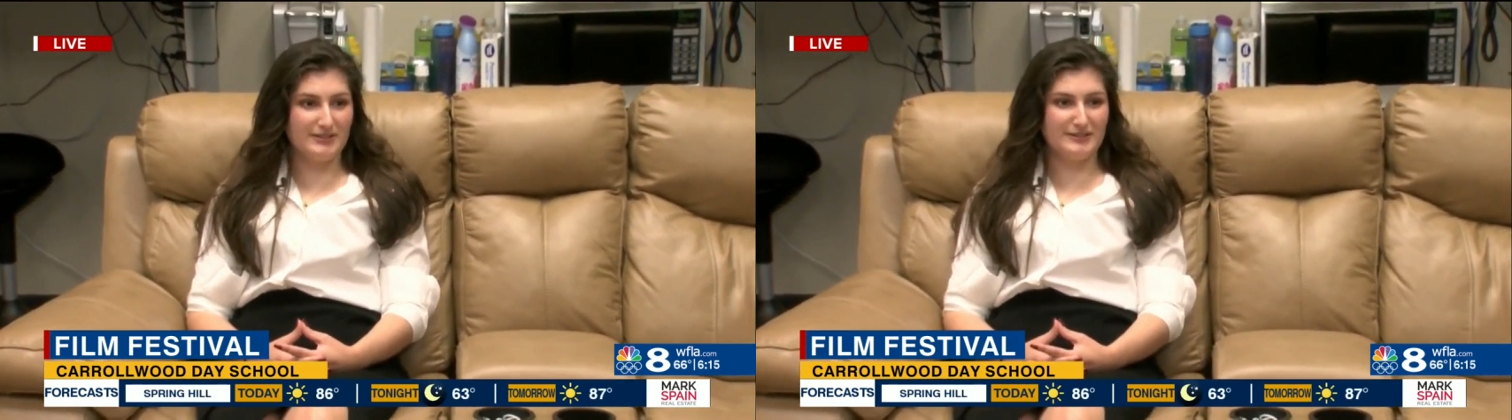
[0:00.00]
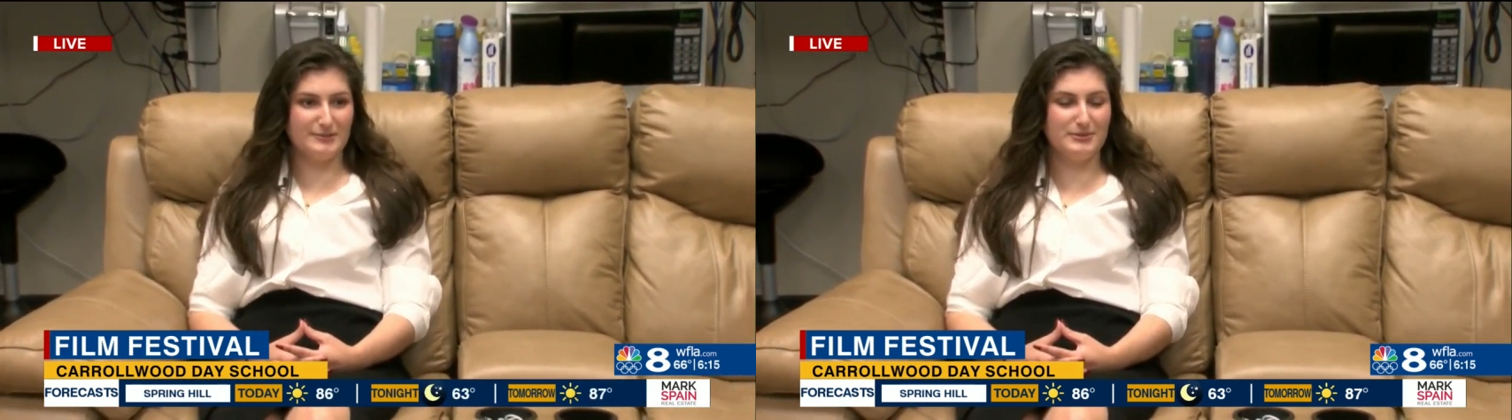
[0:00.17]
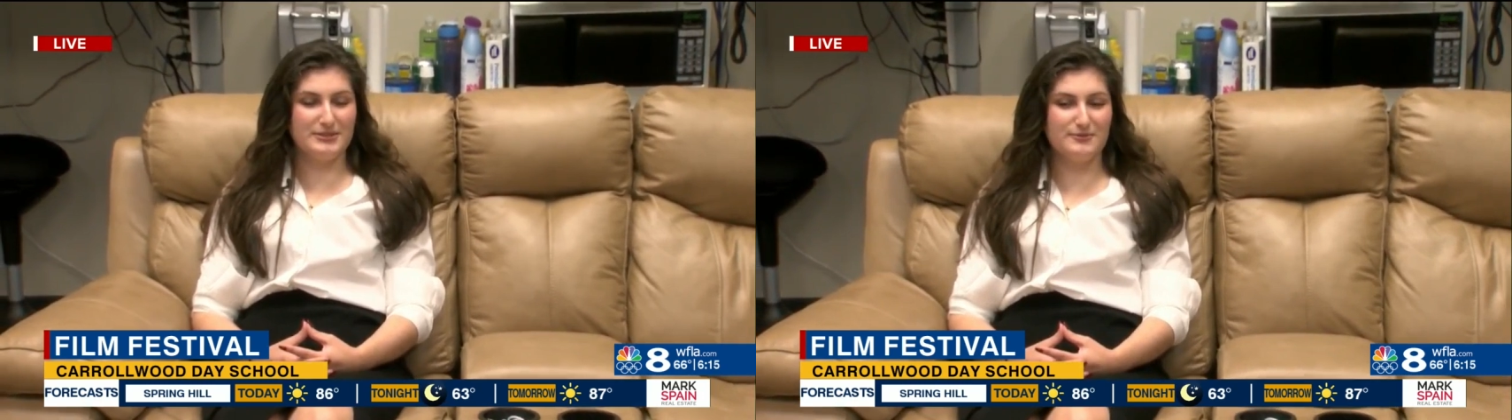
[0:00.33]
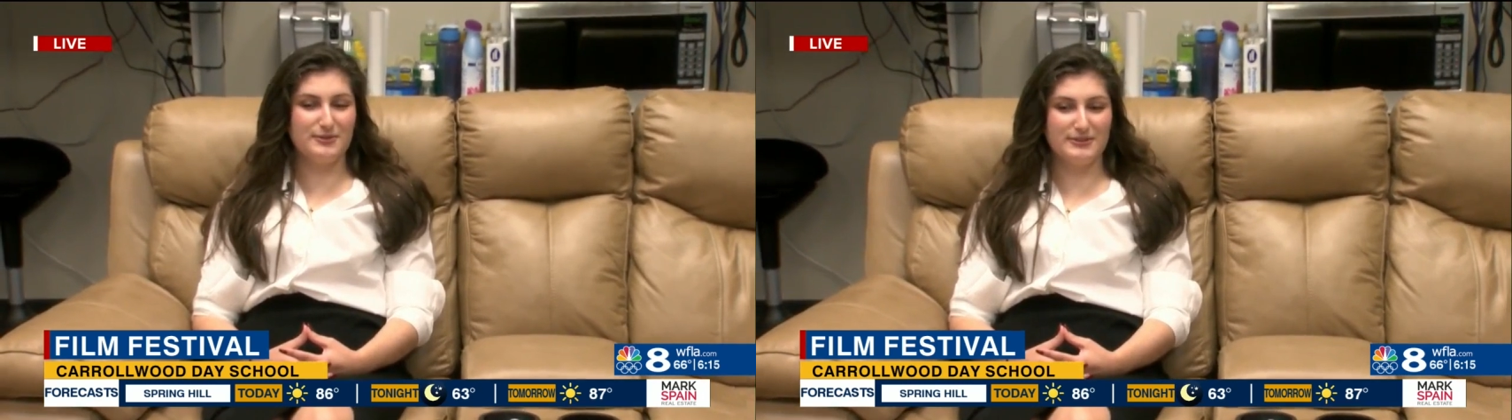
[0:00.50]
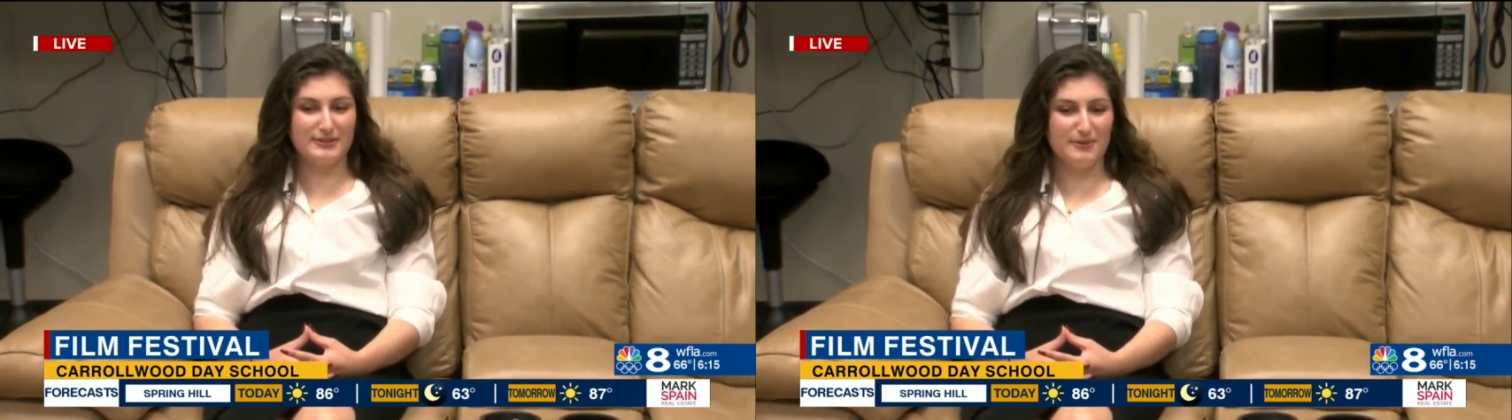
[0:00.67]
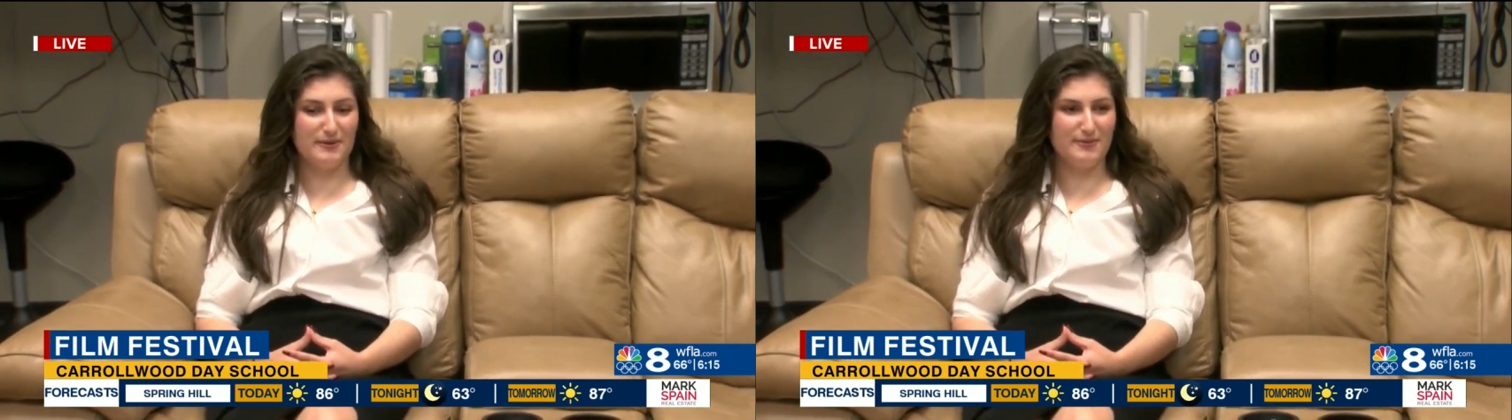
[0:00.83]

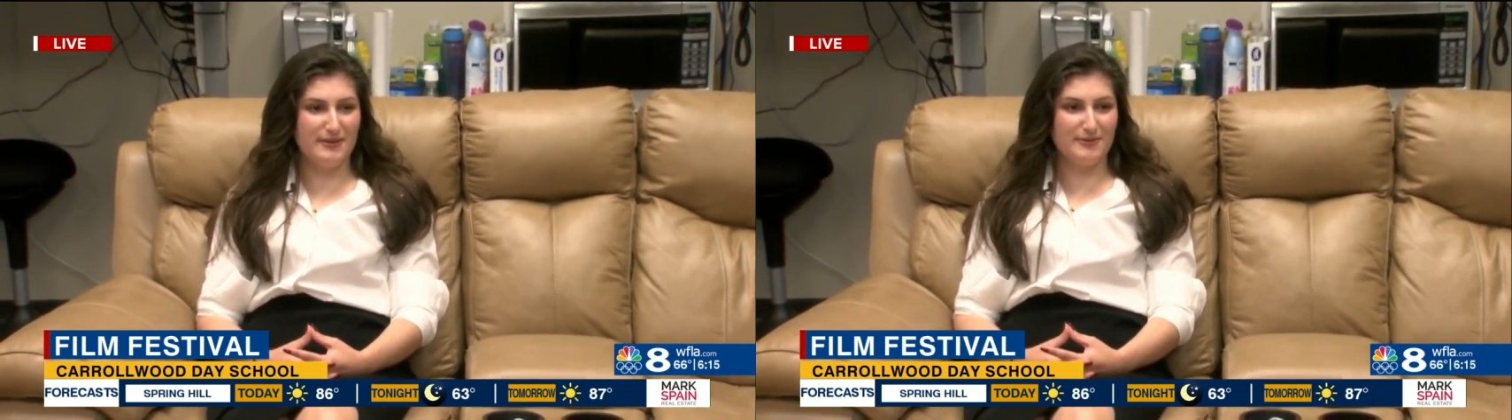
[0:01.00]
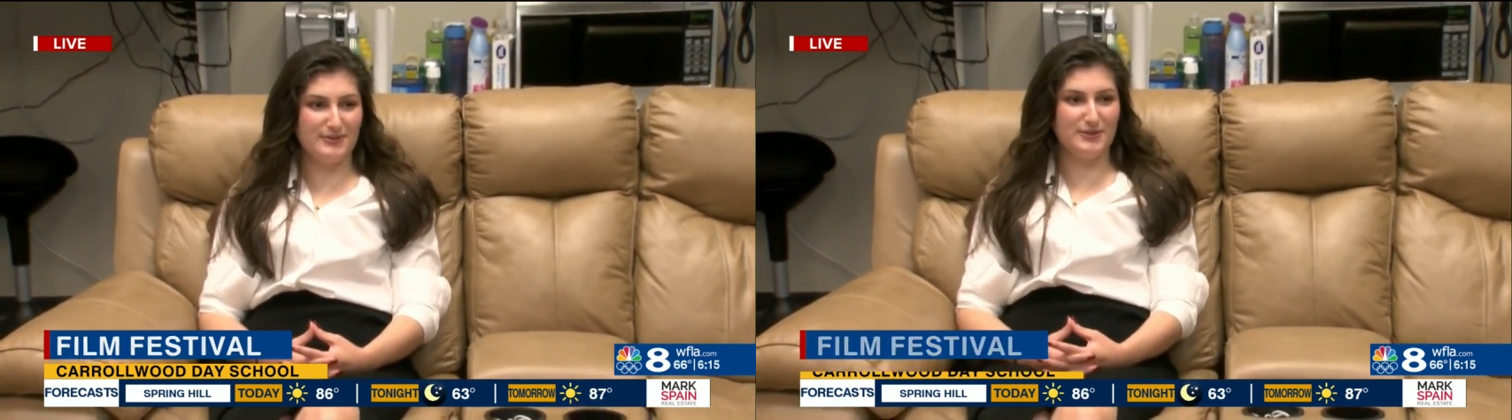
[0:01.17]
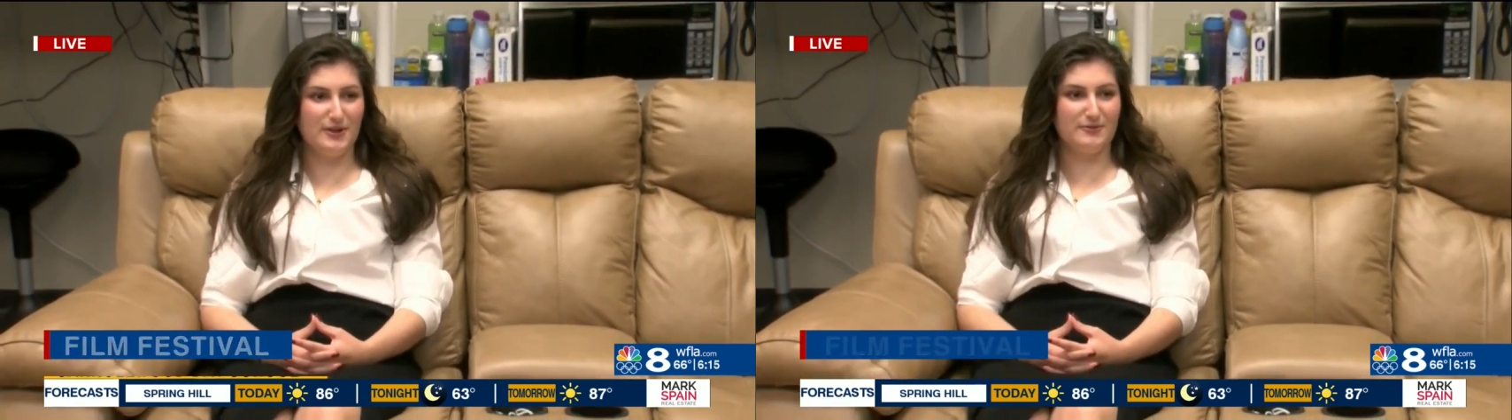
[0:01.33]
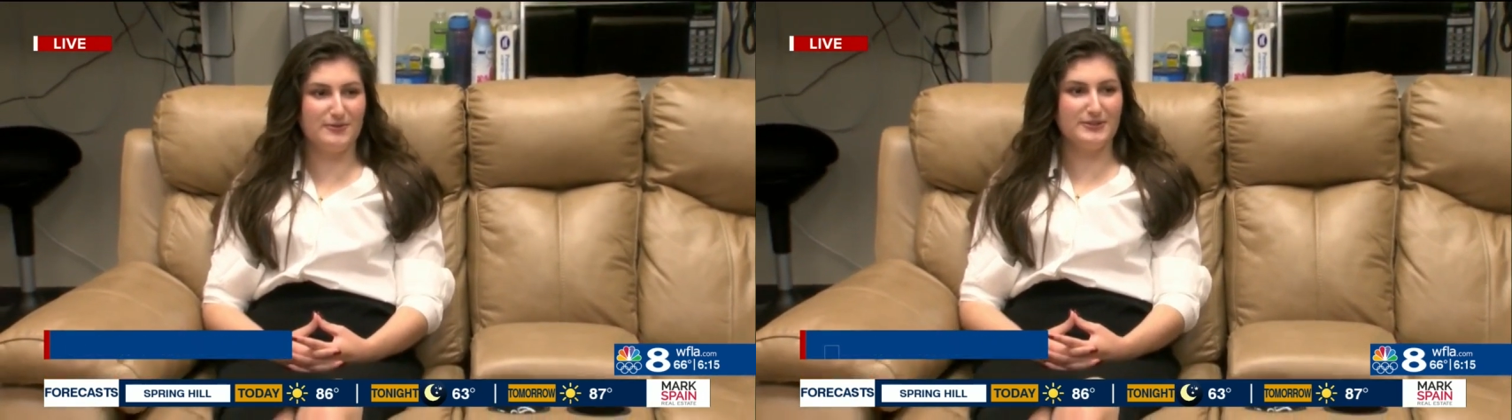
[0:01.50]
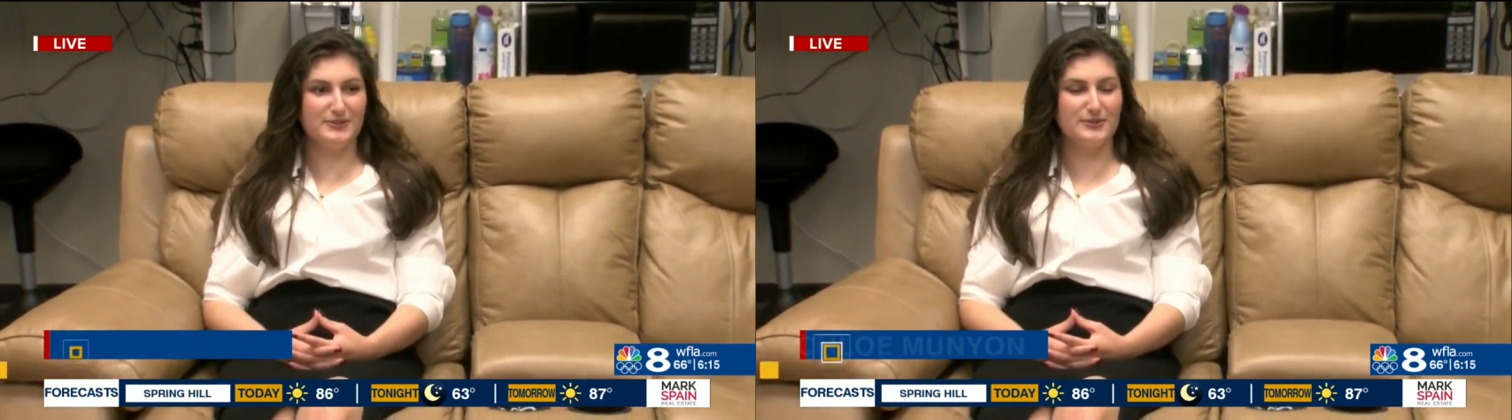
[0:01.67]
specifically is my favorite genre.